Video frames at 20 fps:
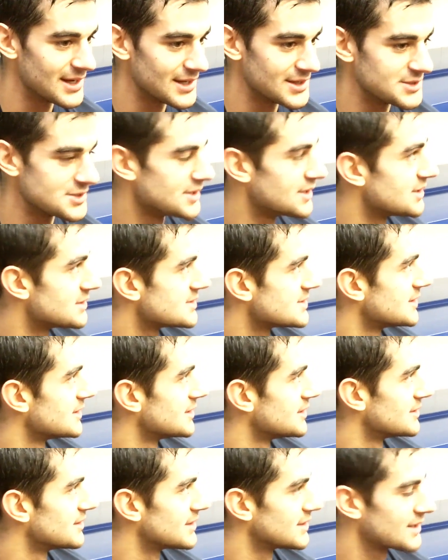bad change
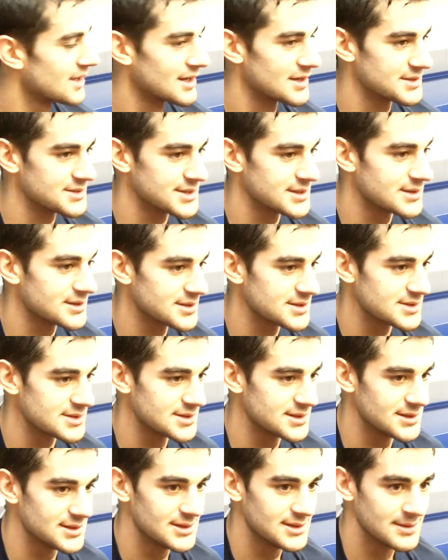there, and that kind of sent us
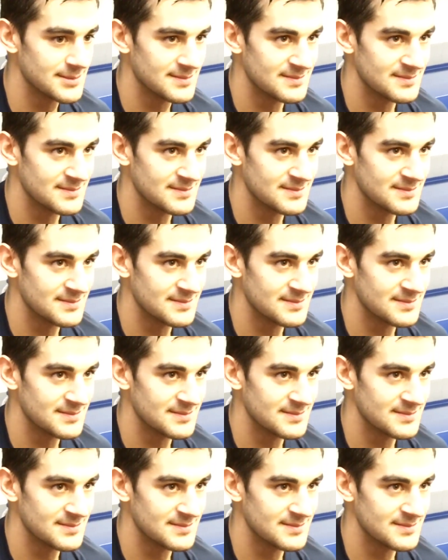in.